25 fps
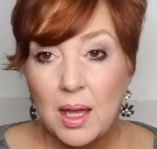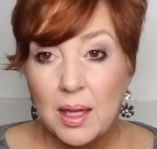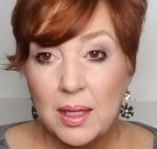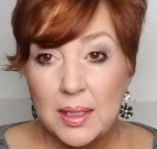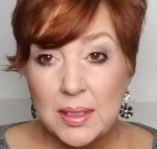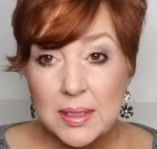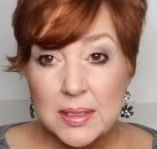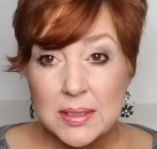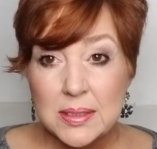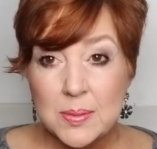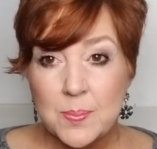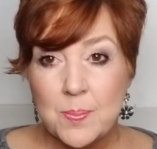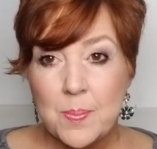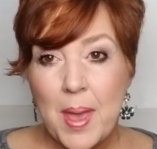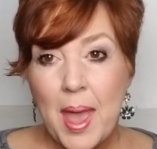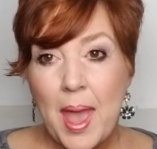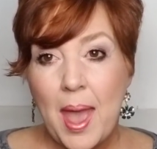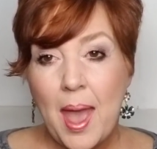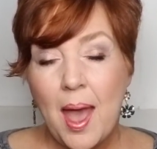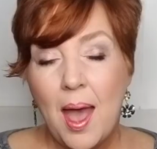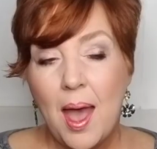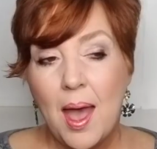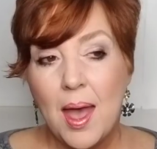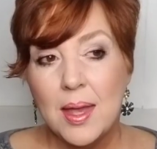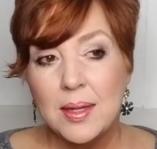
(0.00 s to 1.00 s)
it is a
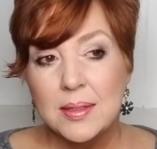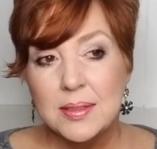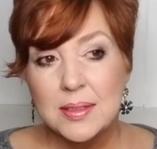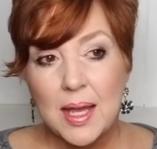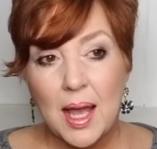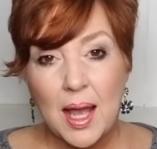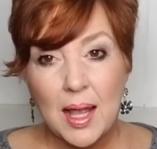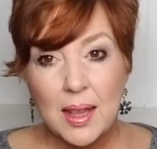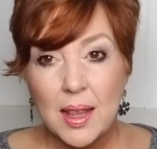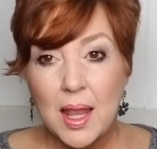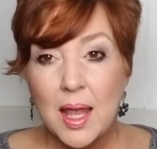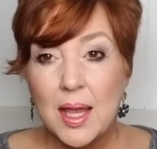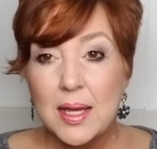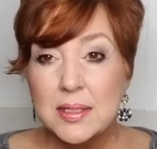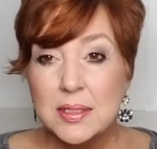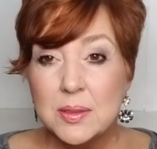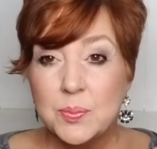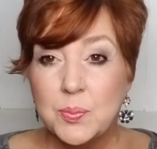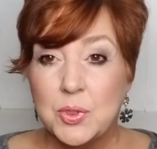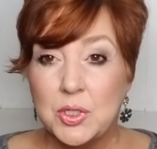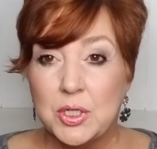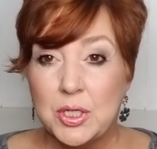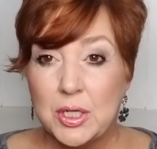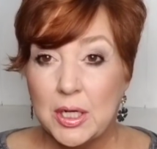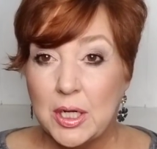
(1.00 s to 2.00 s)
matte. I like to
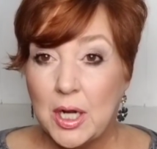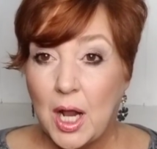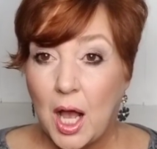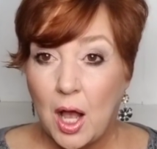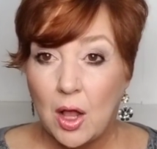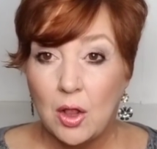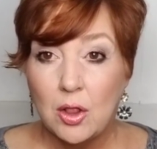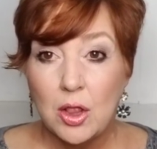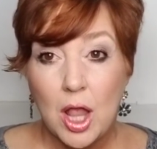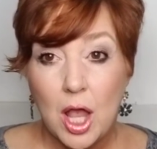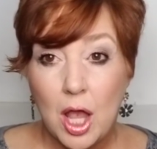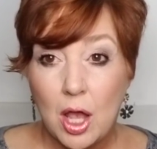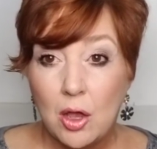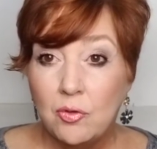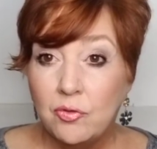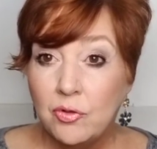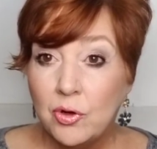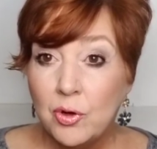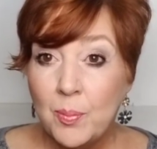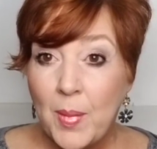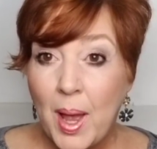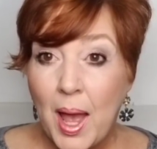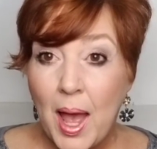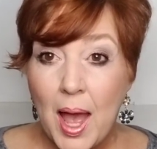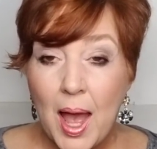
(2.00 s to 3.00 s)
put it all
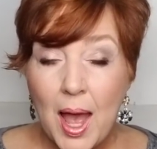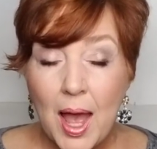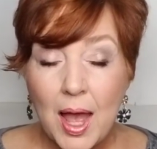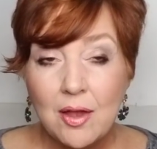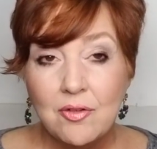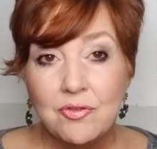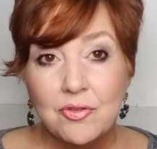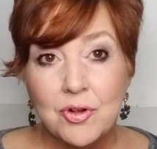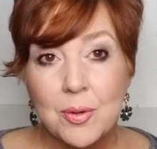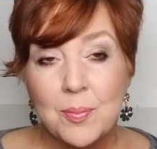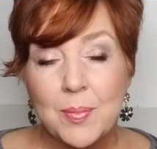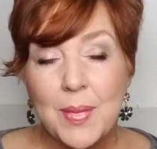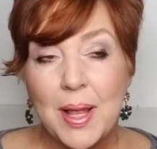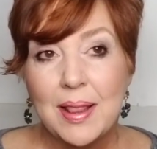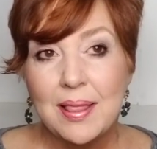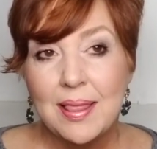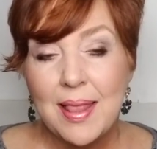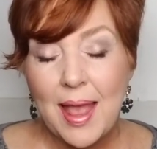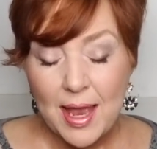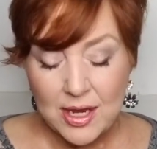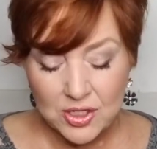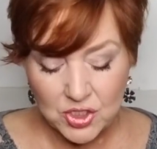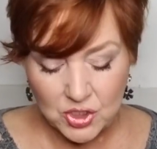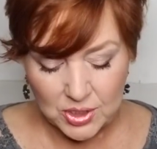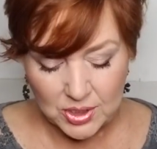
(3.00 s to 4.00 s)
over my eye from my
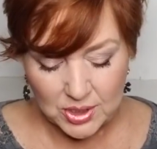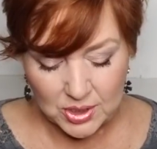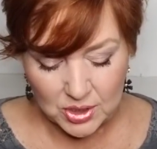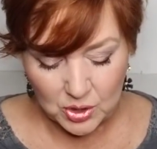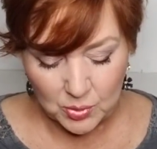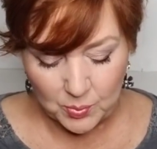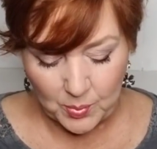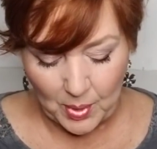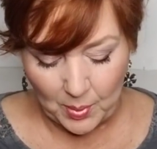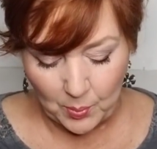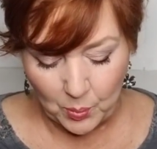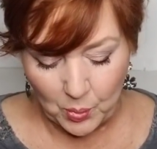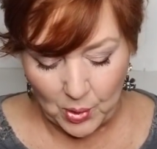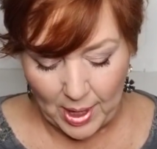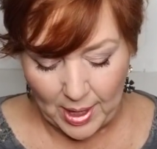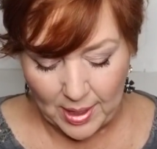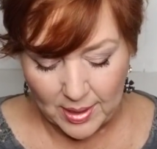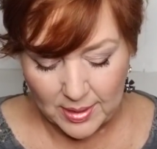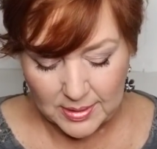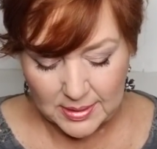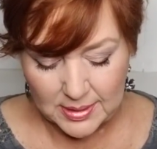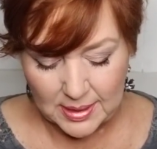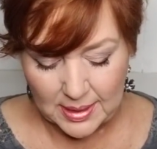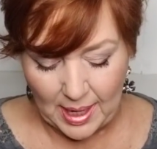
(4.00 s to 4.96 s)
lashes to my brows.